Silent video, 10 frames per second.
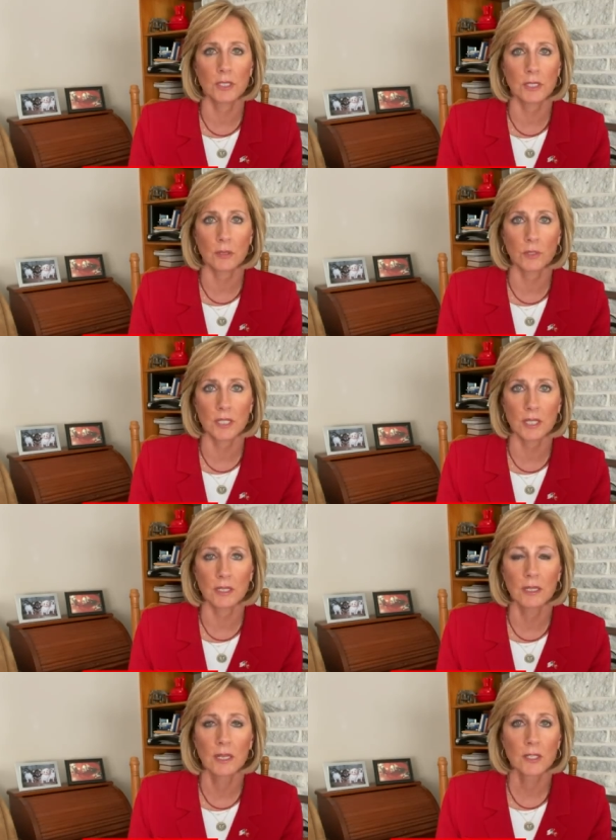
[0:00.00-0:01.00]
is was
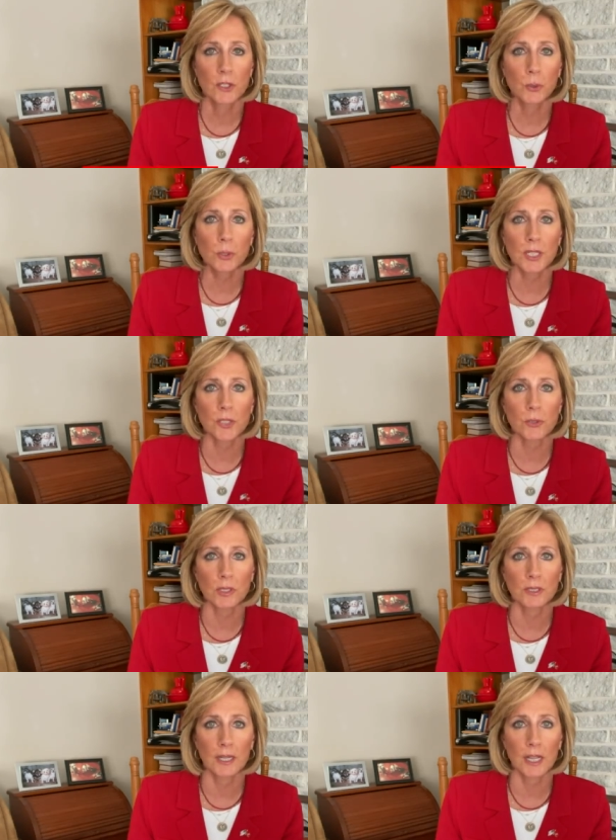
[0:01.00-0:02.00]
a school
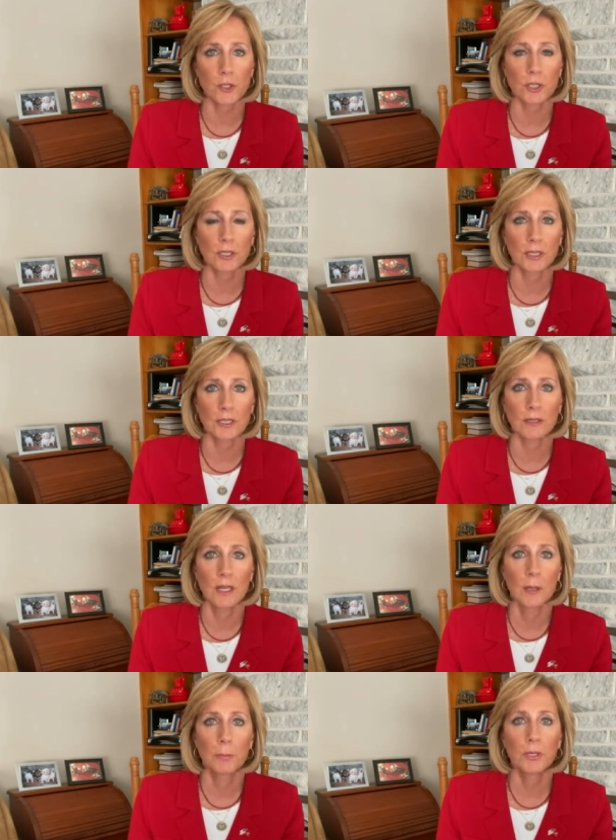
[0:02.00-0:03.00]
district that actually
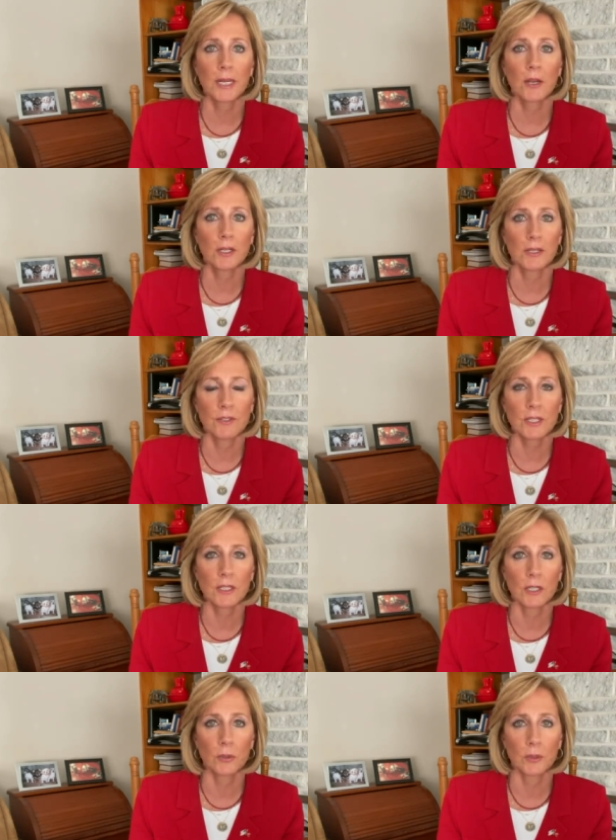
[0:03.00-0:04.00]
put out a
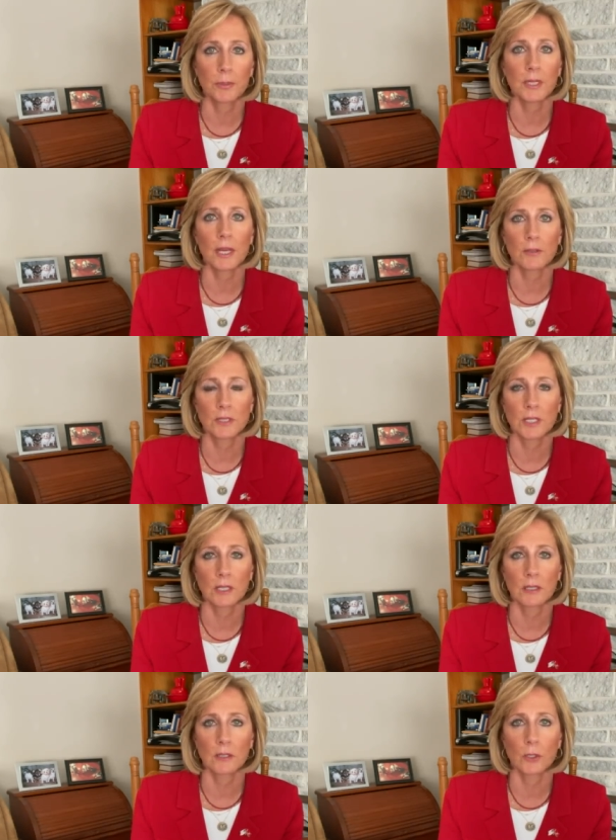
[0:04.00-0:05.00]
video and put out
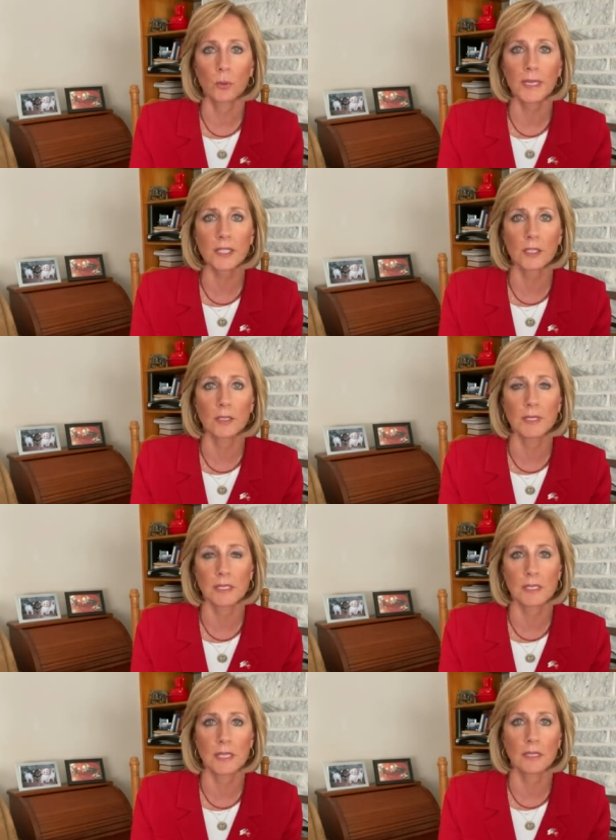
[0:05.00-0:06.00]
uh, curriculum
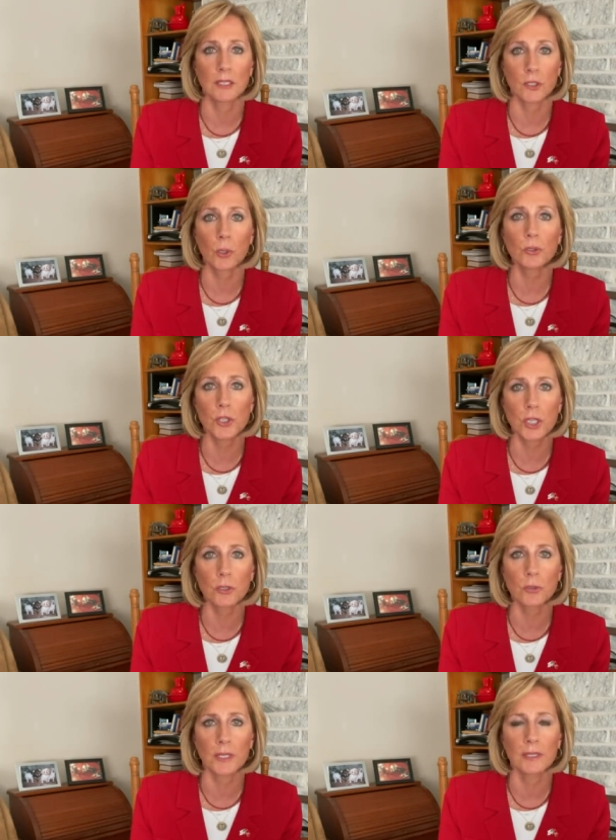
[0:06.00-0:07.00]
that said that told
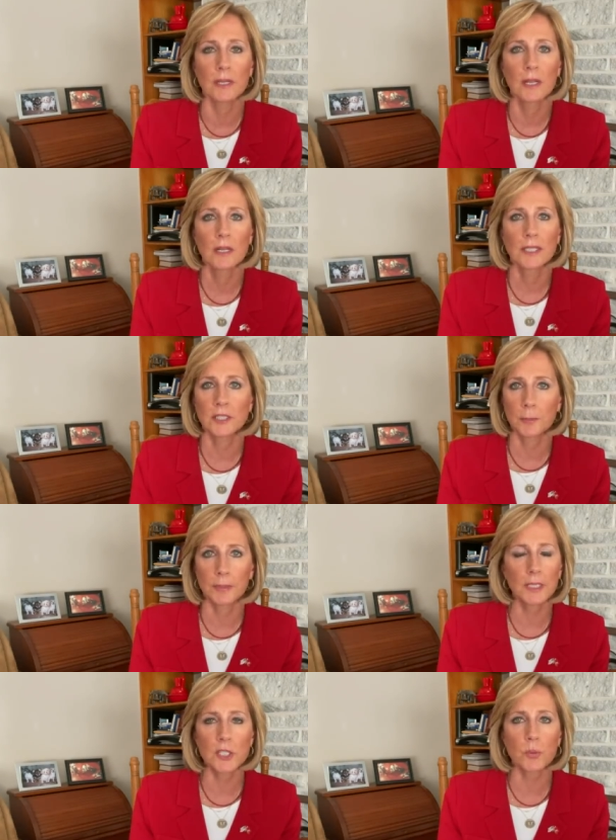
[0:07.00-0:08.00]
children that the
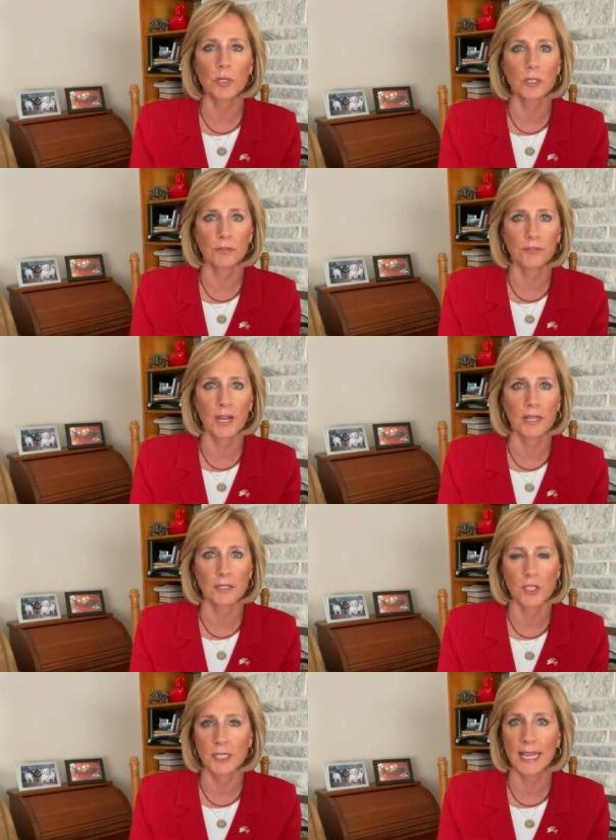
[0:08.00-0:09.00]
police weren't your
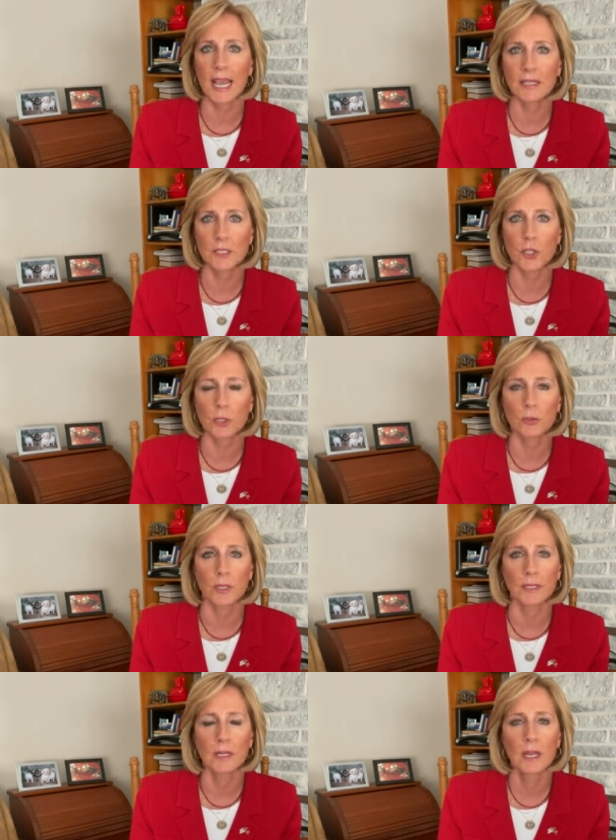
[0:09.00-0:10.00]
friends and they hated
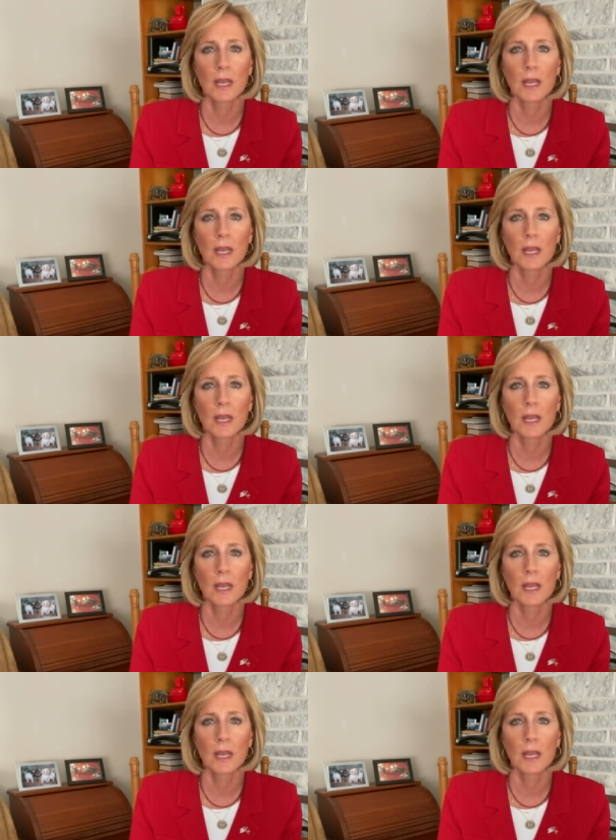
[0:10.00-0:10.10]
children.